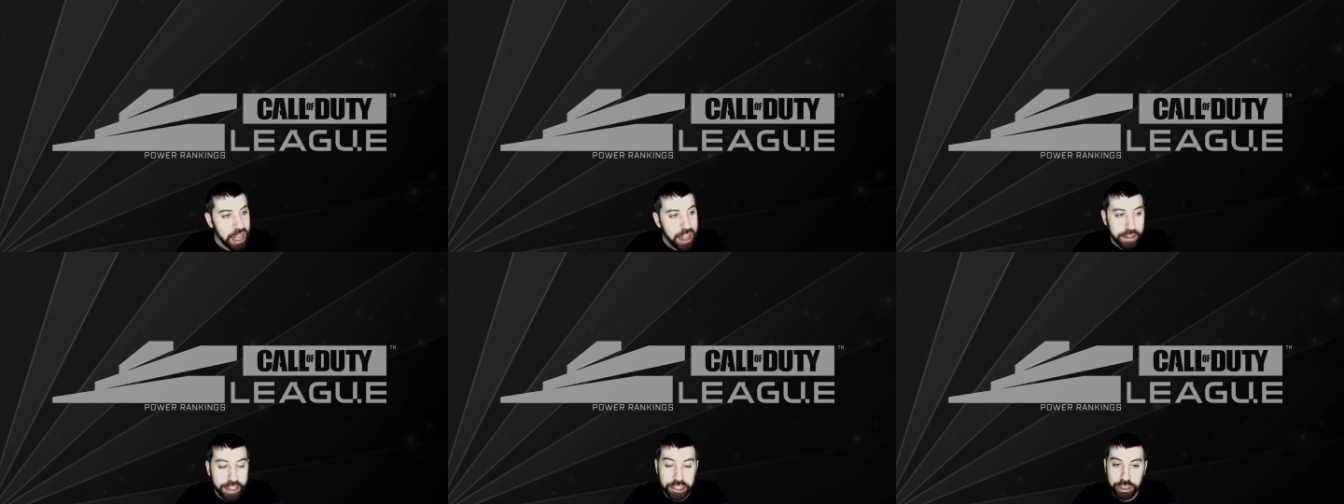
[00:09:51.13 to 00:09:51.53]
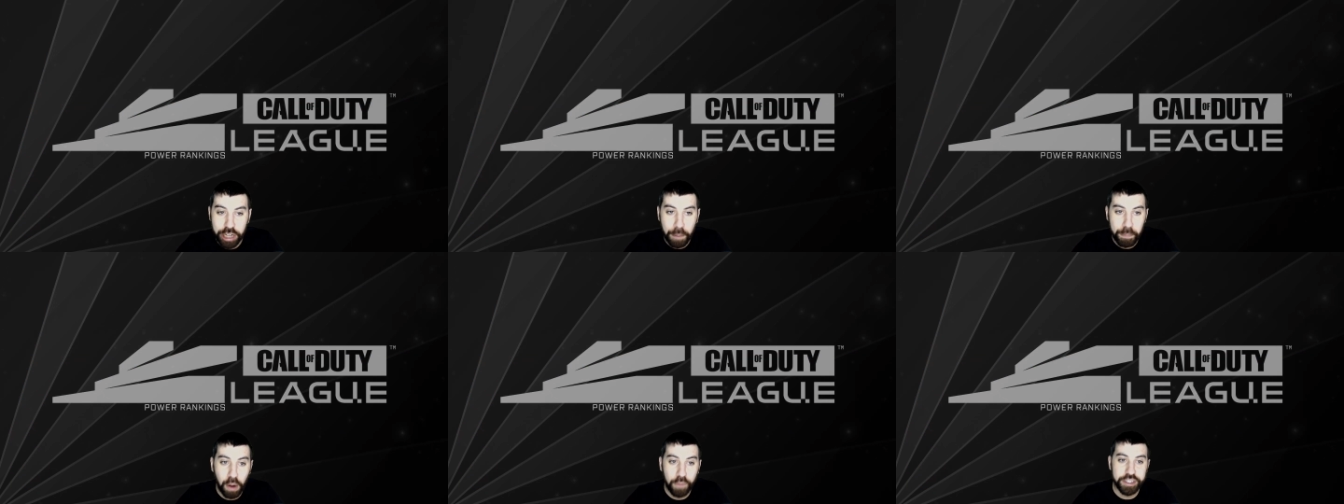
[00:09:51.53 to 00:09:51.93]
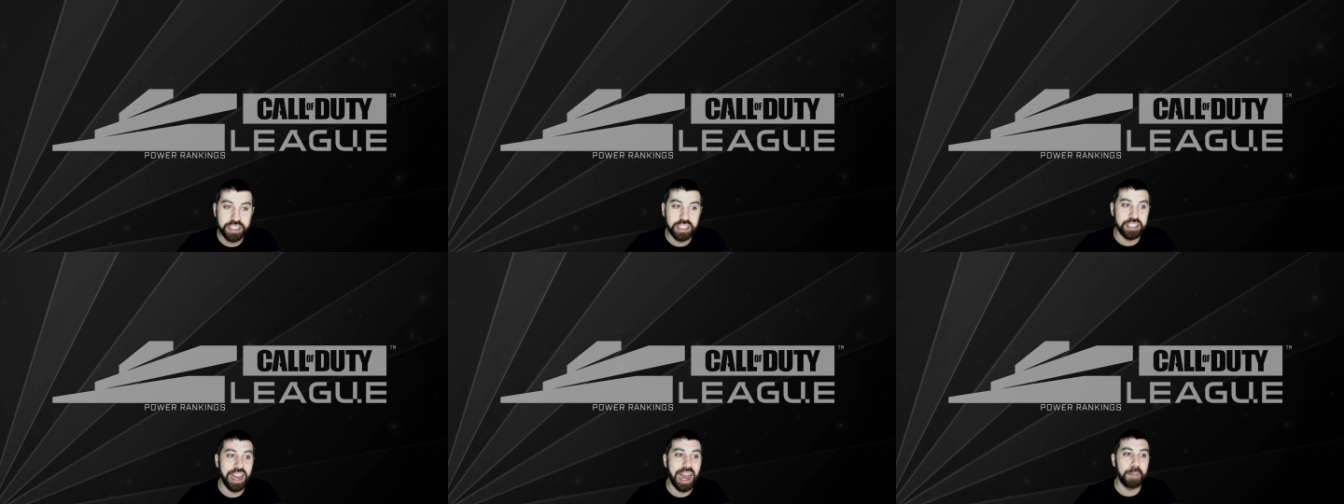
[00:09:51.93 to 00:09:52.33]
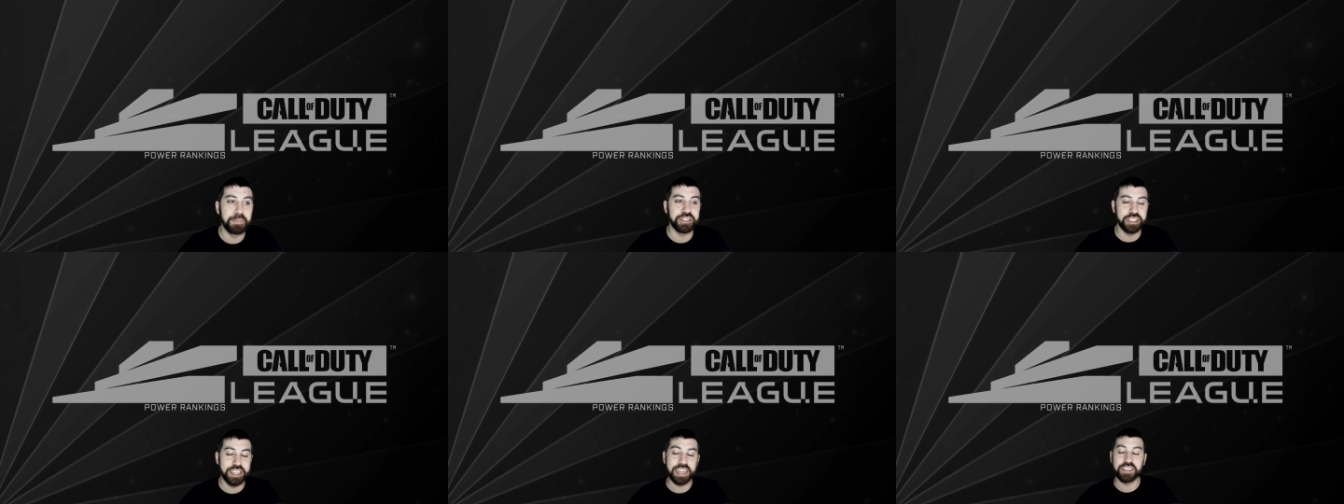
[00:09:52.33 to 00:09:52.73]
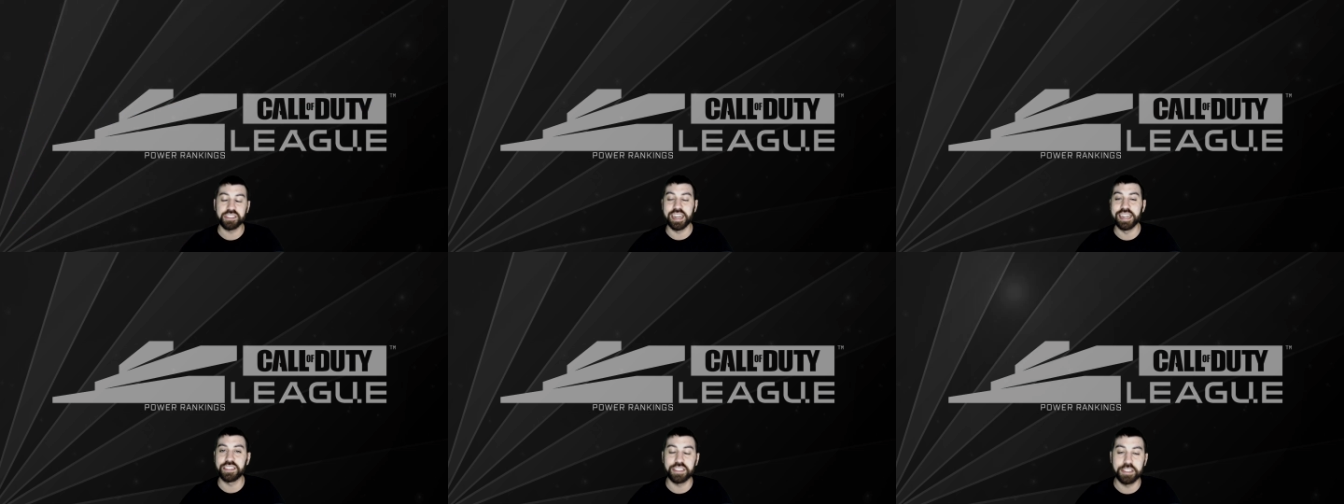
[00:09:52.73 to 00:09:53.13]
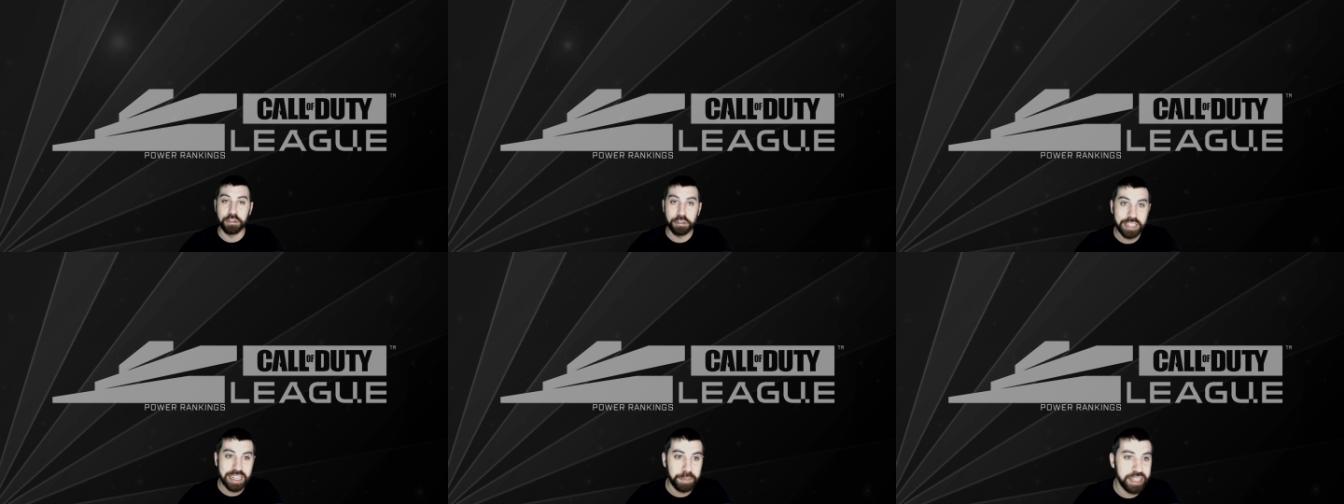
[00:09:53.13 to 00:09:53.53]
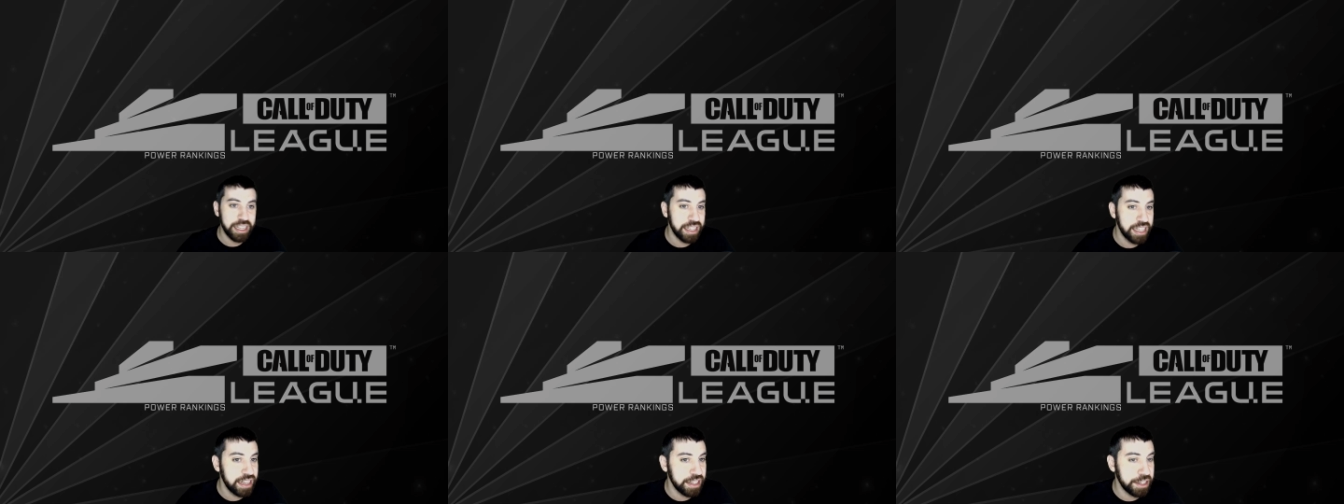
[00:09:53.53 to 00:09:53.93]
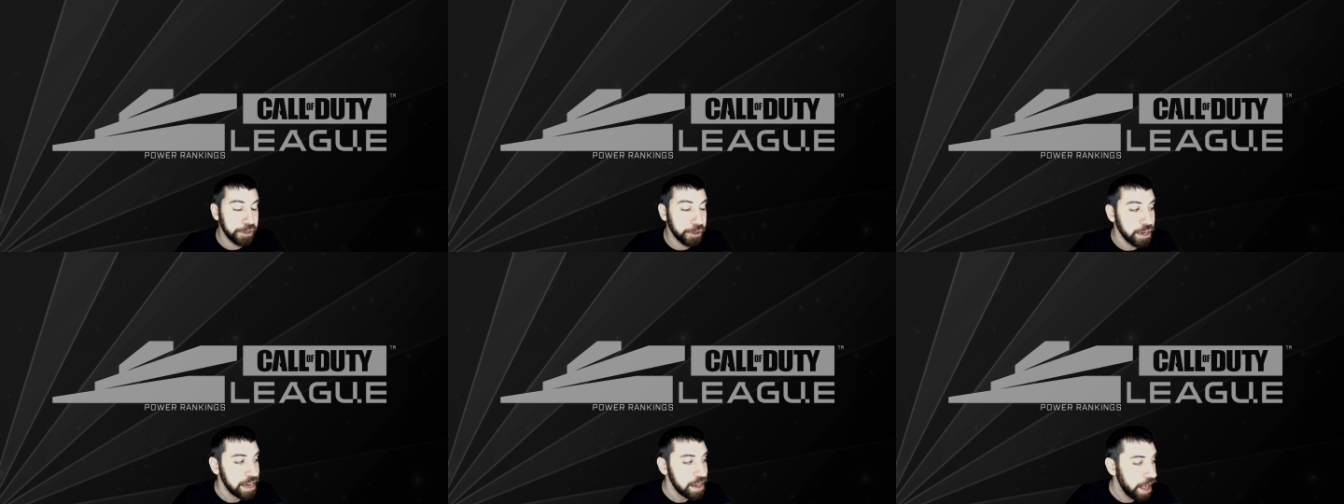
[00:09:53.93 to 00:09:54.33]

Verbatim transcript: Let's drop over to the top six. It's still going to be a hit here